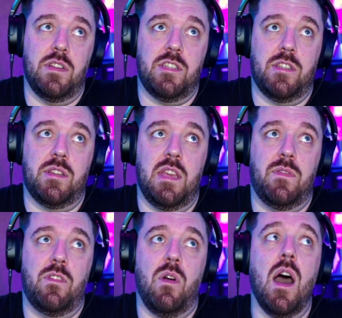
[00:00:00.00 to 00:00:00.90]
which
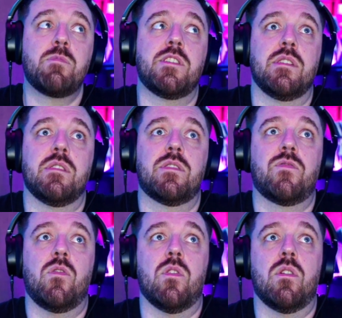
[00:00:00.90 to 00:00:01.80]
gives you options
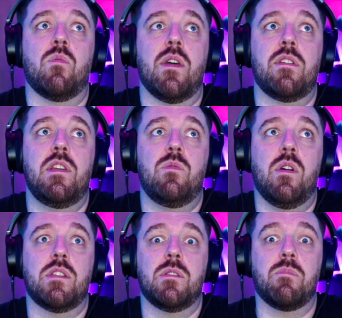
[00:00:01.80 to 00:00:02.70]
for whether you
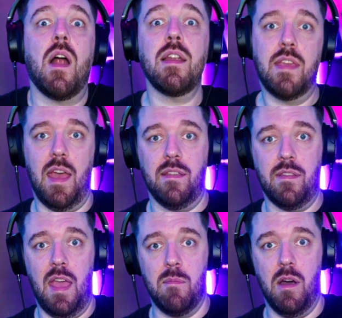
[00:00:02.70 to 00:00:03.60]
want to
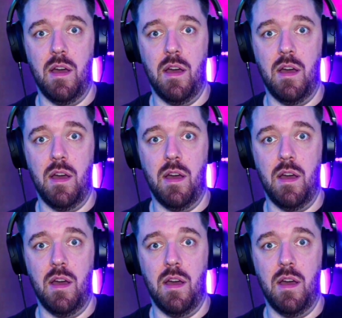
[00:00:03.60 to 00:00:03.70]
broadcast game